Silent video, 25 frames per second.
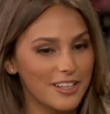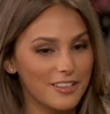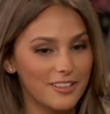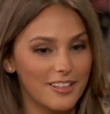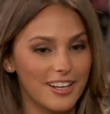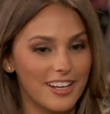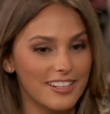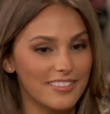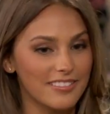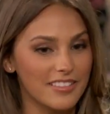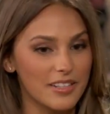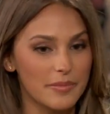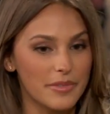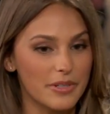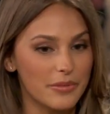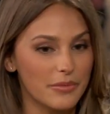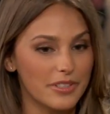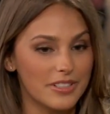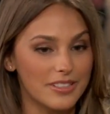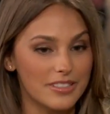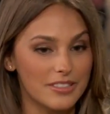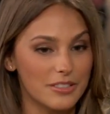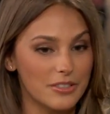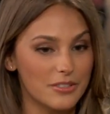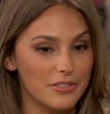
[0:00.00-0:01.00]
a lot of them, and
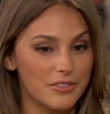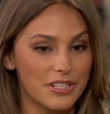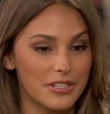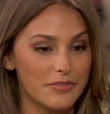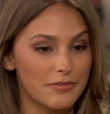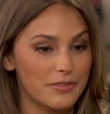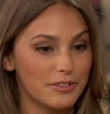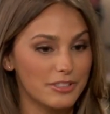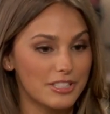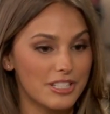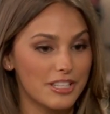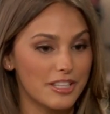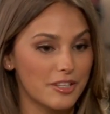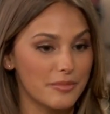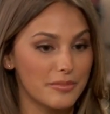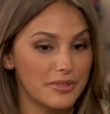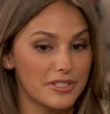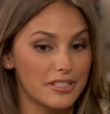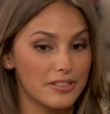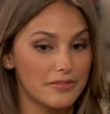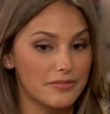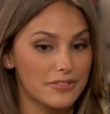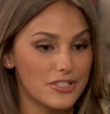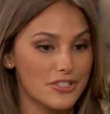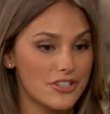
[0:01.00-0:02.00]
we're so grateful to the
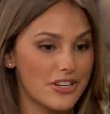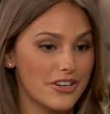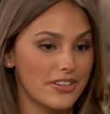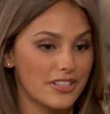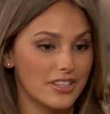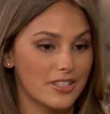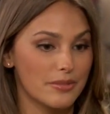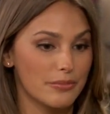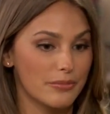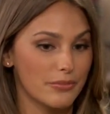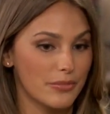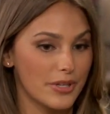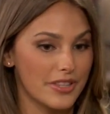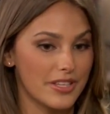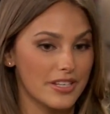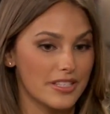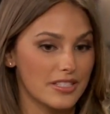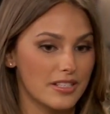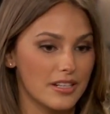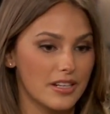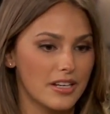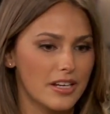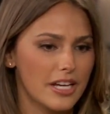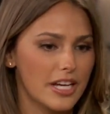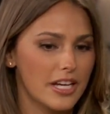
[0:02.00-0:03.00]
community for sharing them with us
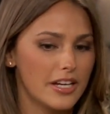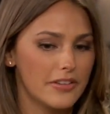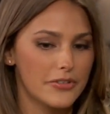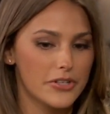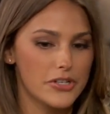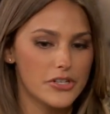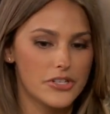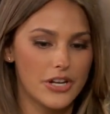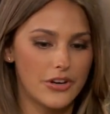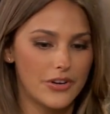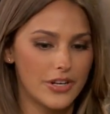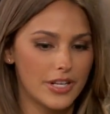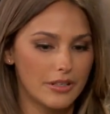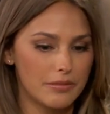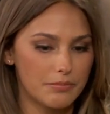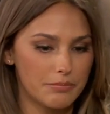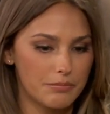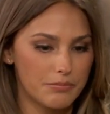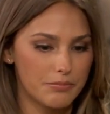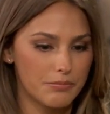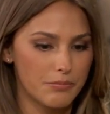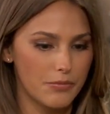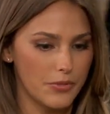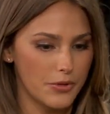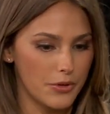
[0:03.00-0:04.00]
and for sharing
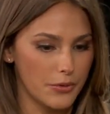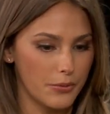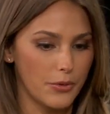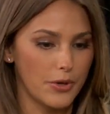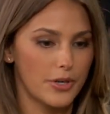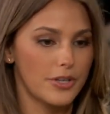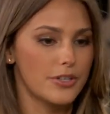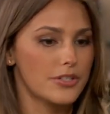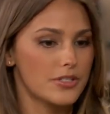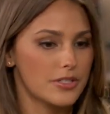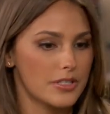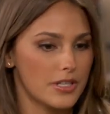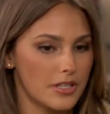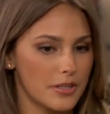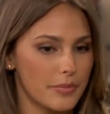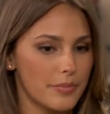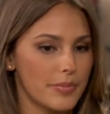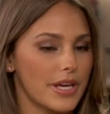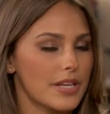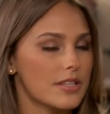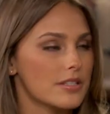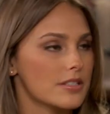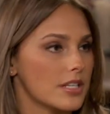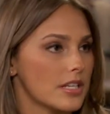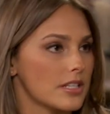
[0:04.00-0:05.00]
the worst and the
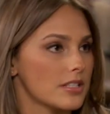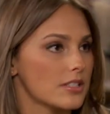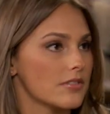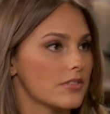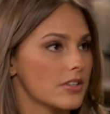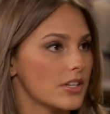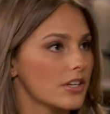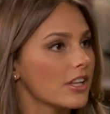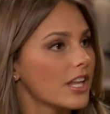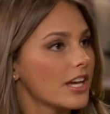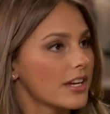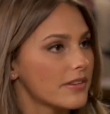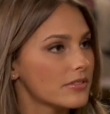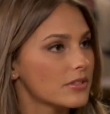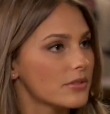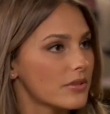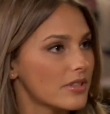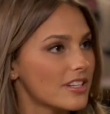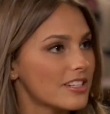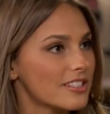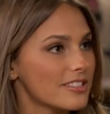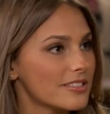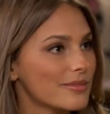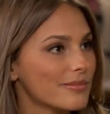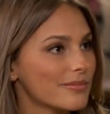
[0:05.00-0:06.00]
best days of their lives with
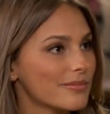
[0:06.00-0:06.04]
us.